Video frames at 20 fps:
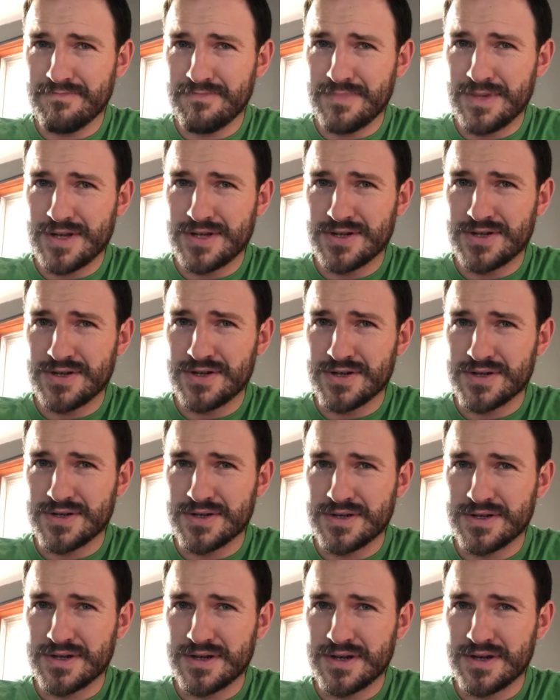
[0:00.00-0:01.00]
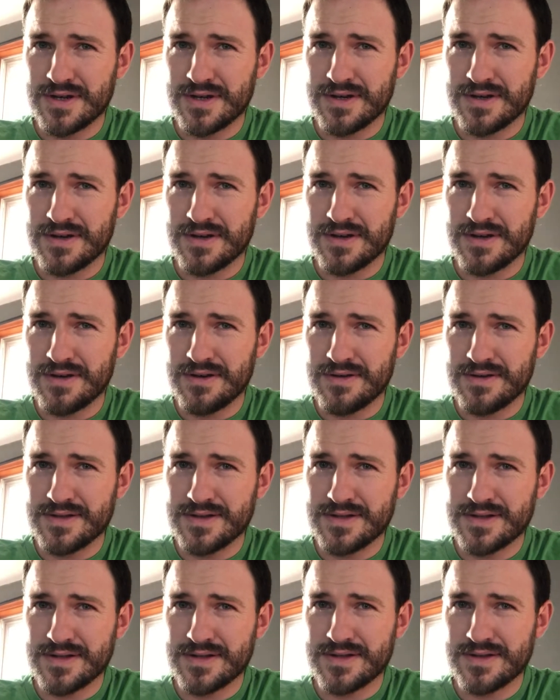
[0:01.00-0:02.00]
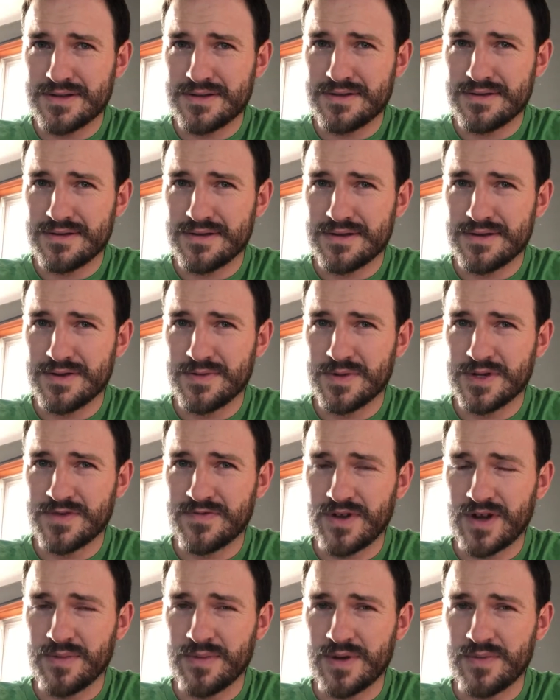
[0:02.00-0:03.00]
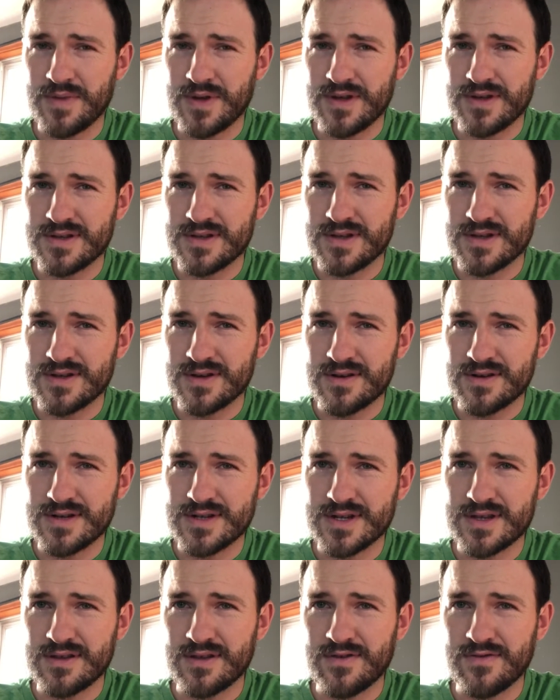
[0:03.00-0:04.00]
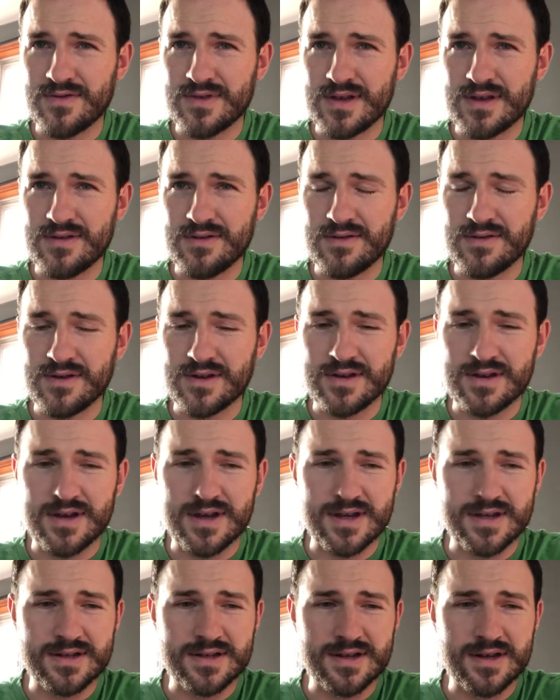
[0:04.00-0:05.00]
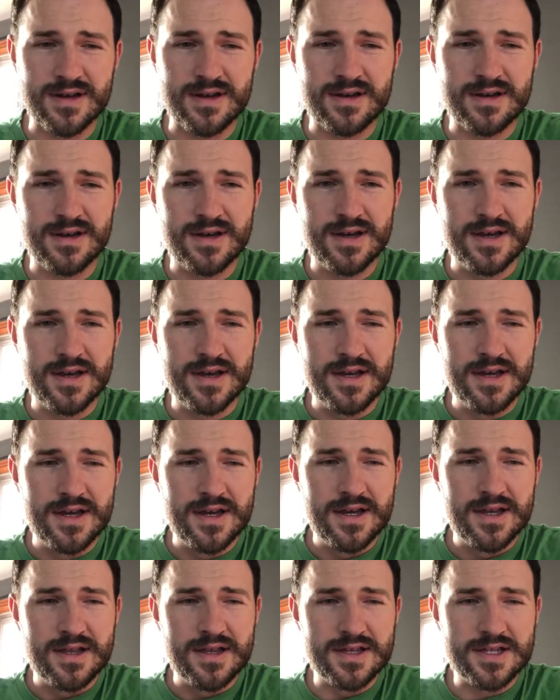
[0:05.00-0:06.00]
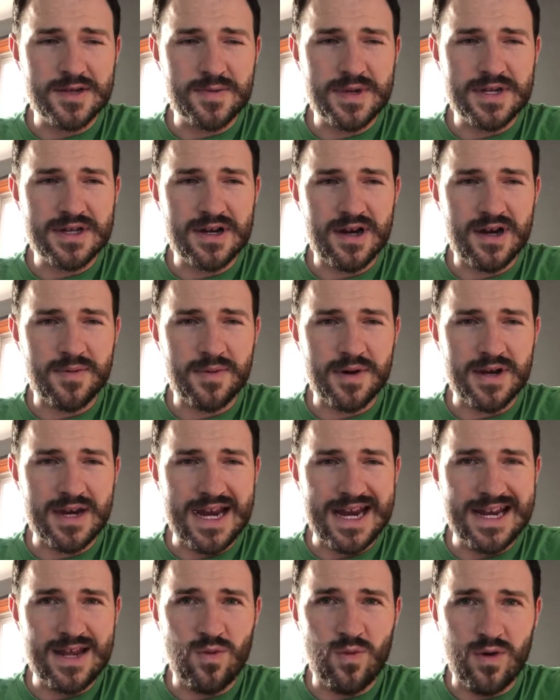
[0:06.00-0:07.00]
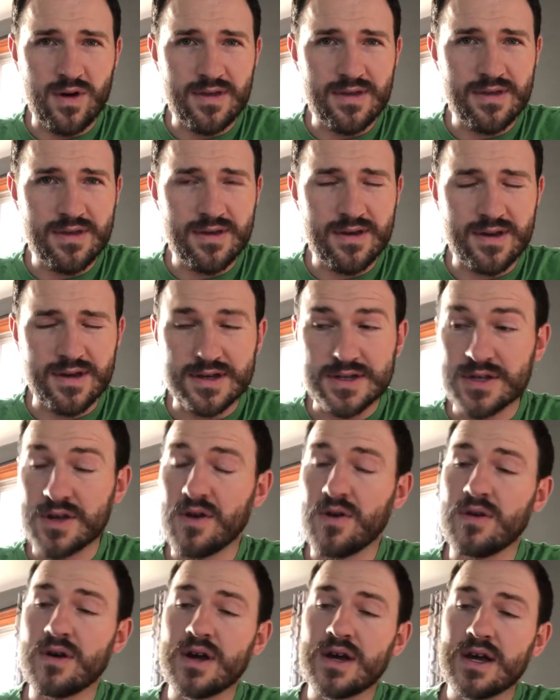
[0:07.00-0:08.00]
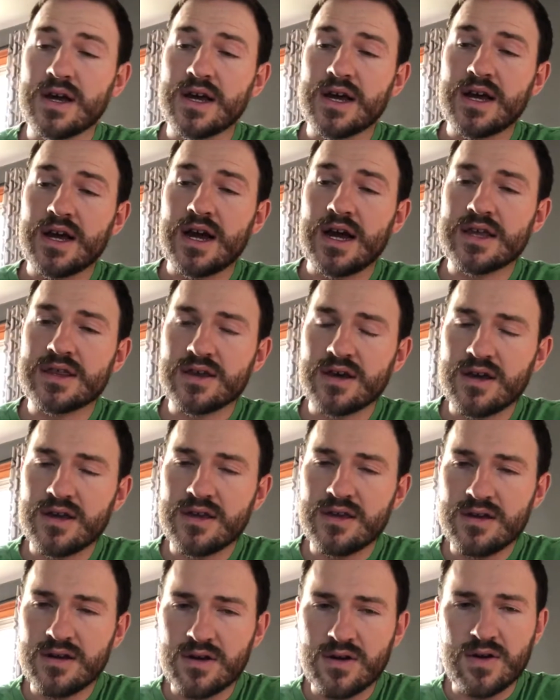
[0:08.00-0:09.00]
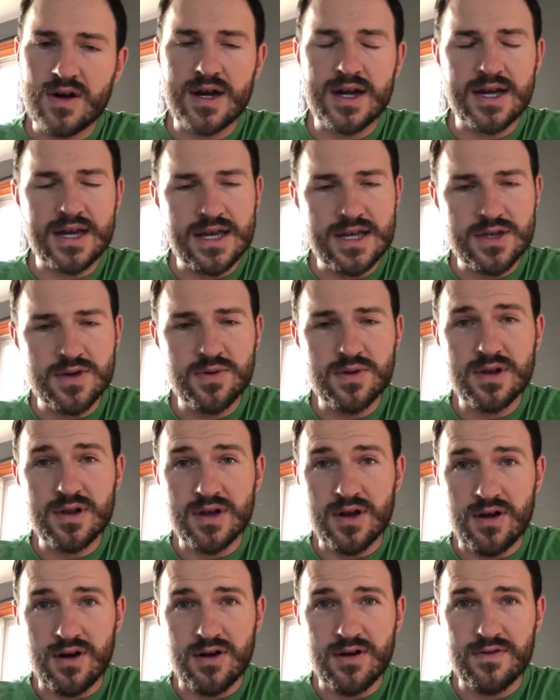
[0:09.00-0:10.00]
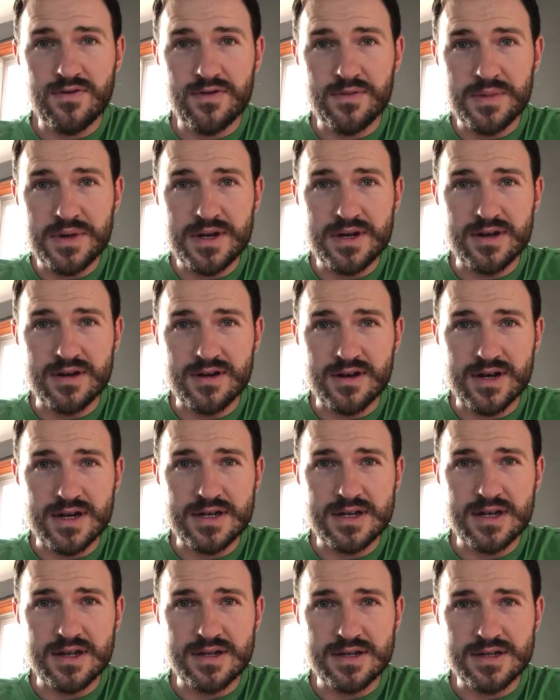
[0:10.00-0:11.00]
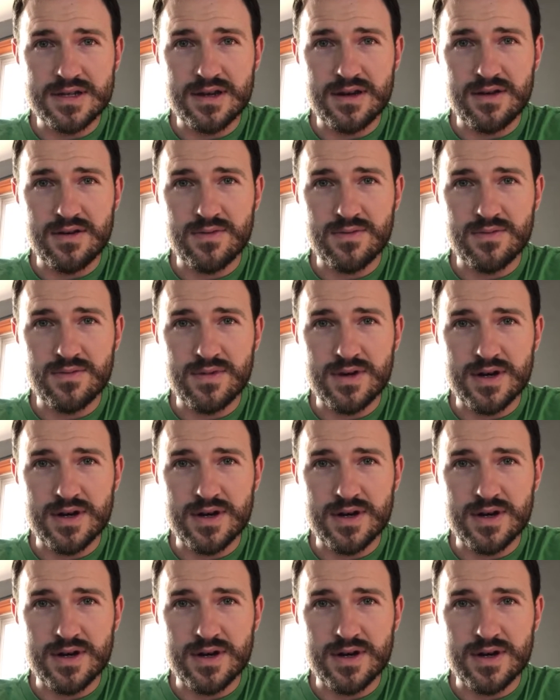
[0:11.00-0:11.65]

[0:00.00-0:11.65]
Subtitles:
it's just it's just too much of a commitment. It's hard to sit there for that long and listen to me talk about any one thing. So I thought, it's really hard for me to condense down